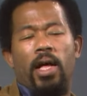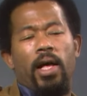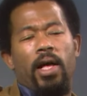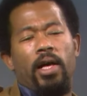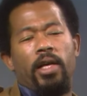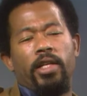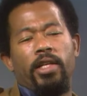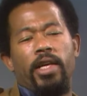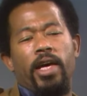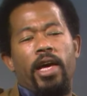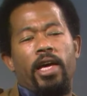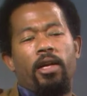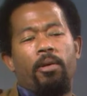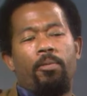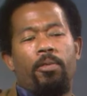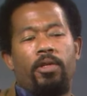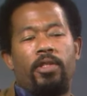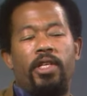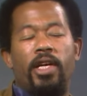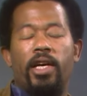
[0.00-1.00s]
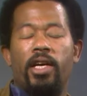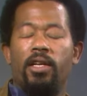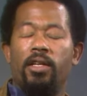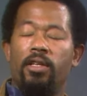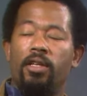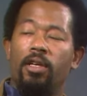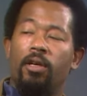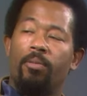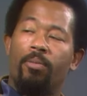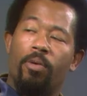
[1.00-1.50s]
and he had a
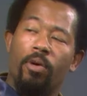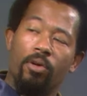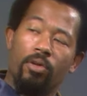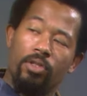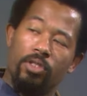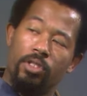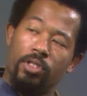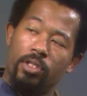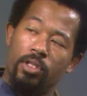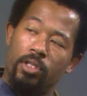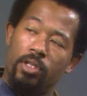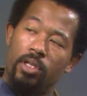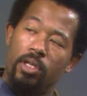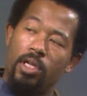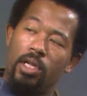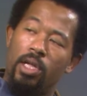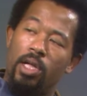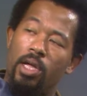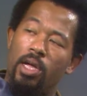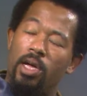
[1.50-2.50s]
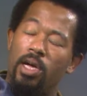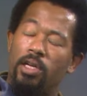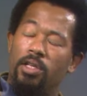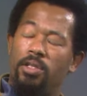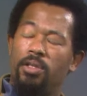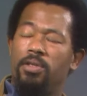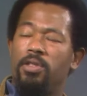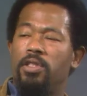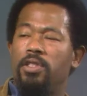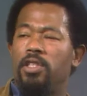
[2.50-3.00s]
particular approach
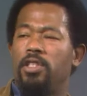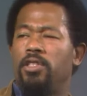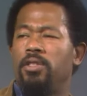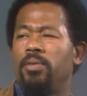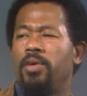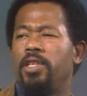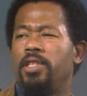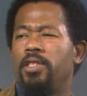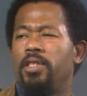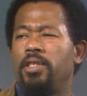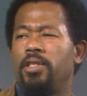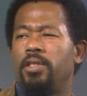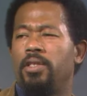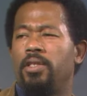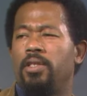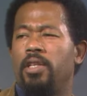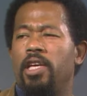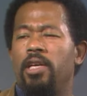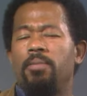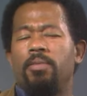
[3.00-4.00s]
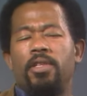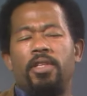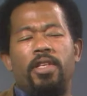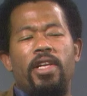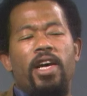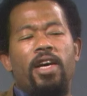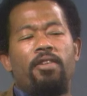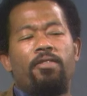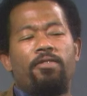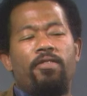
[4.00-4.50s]
to the situation, namely
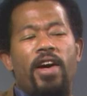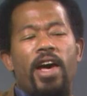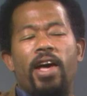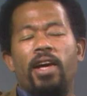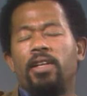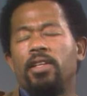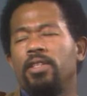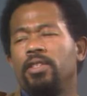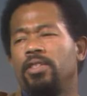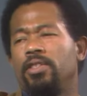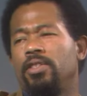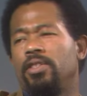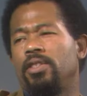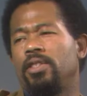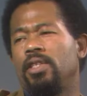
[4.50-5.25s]
nonviolence,